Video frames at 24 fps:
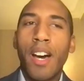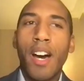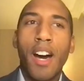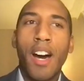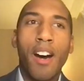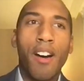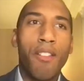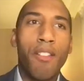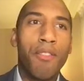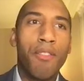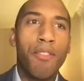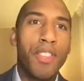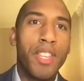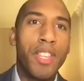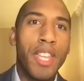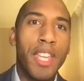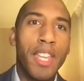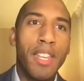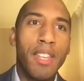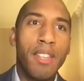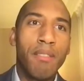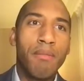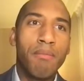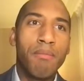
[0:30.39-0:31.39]
of
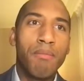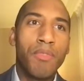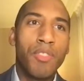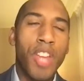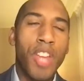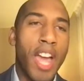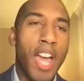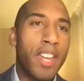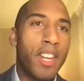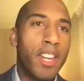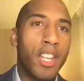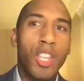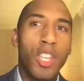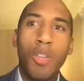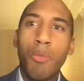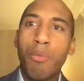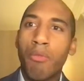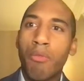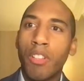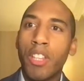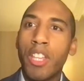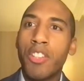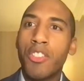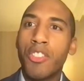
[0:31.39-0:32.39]
the China
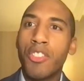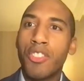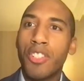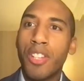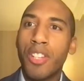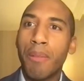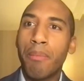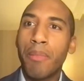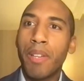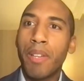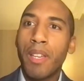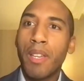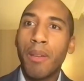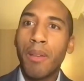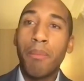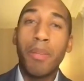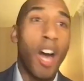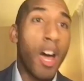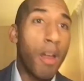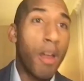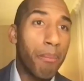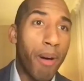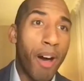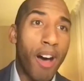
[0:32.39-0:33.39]
Cuban relationship
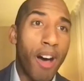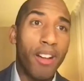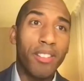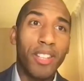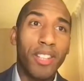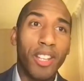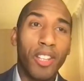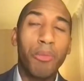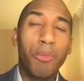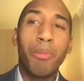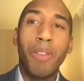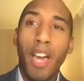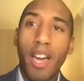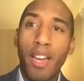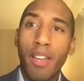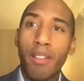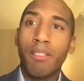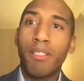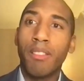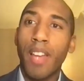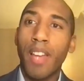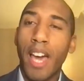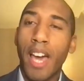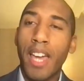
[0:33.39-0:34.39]
beyond politics,
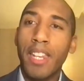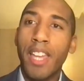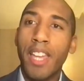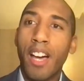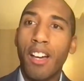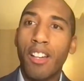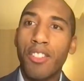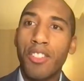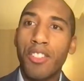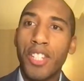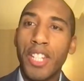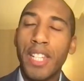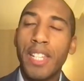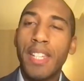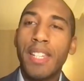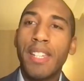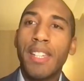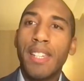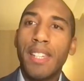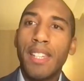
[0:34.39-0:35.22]
beyond ideology,